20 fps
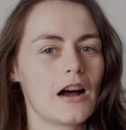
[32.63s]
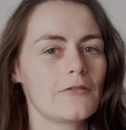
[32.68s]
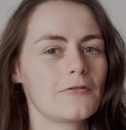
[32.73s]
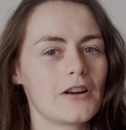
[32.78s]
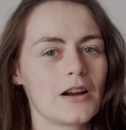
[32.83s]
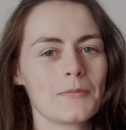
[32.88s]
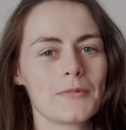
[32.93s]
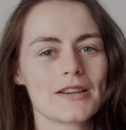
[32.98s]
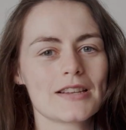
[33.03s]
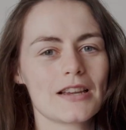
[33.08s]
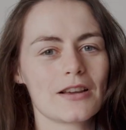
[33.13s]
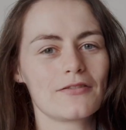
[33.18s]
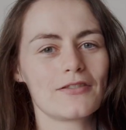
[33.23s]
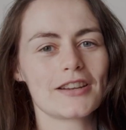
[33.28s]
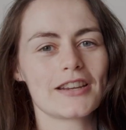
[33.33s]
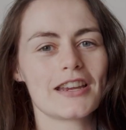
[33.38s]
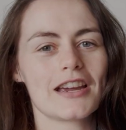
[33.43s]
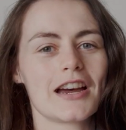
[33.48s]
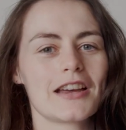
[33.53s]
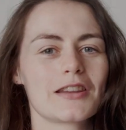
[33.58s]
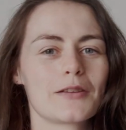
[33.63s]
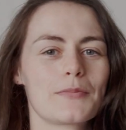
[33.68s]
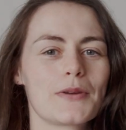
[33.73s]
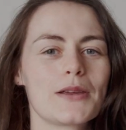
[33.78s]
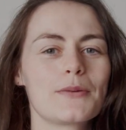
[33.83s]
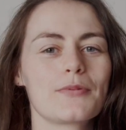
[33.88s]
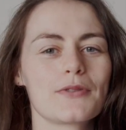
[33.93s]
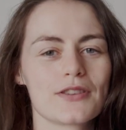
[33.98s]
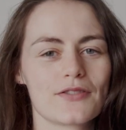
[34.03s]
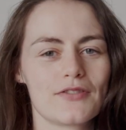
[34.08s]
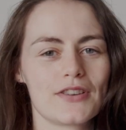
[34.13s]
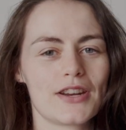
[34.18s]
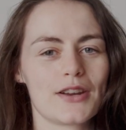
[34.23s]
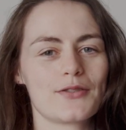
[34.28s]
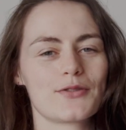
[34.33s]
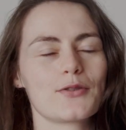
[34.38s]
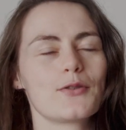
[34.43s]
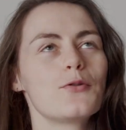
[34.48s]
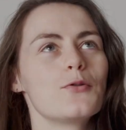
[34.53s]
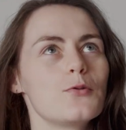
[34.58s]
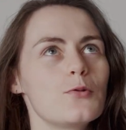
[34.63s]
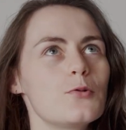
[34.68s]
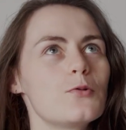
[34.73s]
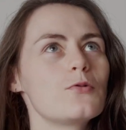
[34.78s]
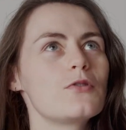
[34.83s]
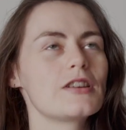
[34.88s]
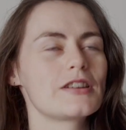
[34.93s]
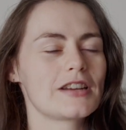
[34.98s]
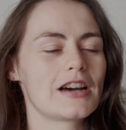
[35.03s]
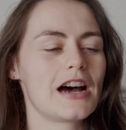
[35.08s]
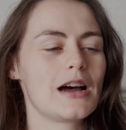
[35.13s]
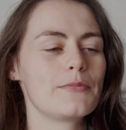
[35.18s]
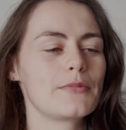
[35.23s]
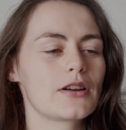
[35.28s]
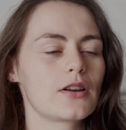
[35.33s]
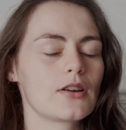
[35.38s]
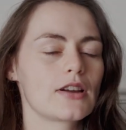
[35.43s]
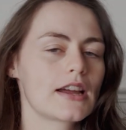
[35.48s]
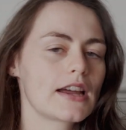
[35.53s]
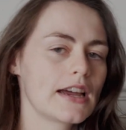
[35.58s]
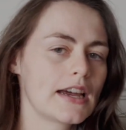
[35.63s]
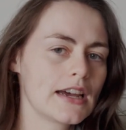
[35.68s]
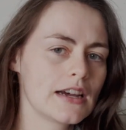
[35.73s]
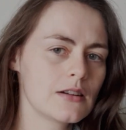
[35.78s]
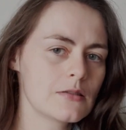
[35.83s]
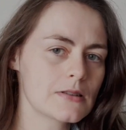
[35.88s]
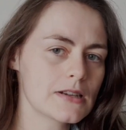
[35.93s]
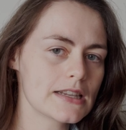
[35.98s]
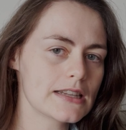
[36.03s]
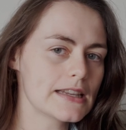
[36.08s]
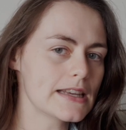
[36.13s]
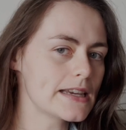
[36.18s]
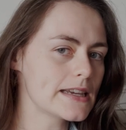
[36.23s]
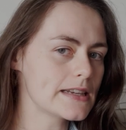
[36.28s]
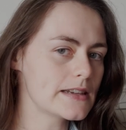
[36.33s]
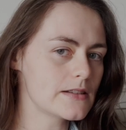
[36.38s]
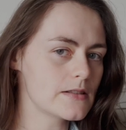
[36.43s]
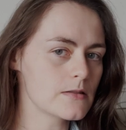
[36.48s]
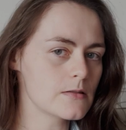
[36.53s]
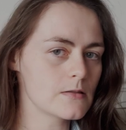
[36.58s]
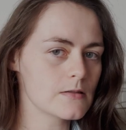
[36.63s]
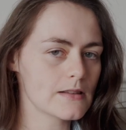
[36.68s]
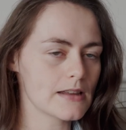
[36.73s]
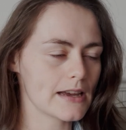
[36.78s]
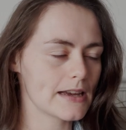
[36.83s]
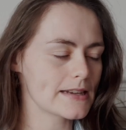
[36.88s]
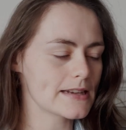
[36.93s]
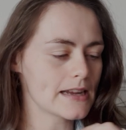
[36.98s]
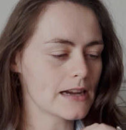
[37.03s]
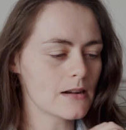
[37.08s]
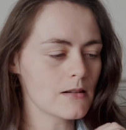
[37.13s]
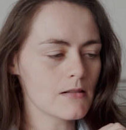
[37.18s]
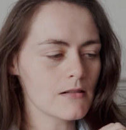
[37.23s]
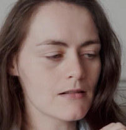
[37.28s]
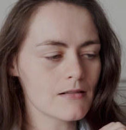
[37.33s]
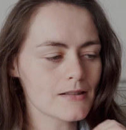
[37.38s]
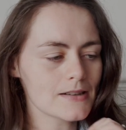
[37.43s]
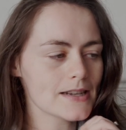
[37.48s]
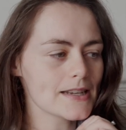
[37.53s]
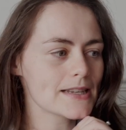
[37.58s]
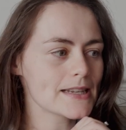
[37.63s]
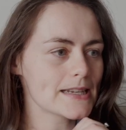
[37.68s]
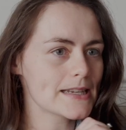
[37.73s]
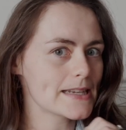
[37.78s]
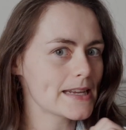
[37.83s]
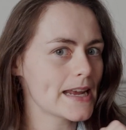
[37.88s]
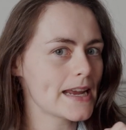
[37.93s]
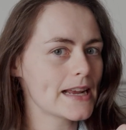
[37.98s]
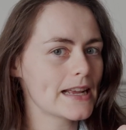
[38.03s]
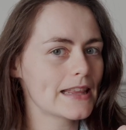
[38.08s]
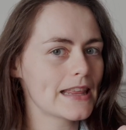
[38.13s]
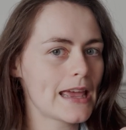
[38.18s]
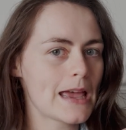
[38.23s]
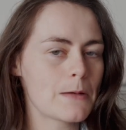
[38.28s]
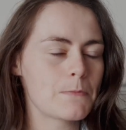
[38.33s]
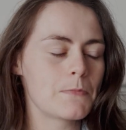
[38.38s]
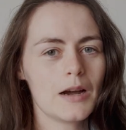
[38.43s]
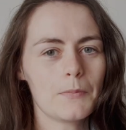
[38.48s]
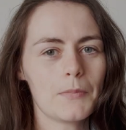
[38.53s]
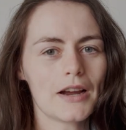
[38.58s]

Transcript: I find myself looking at other people's videos all the time and going, how did they do that? How long does it take them?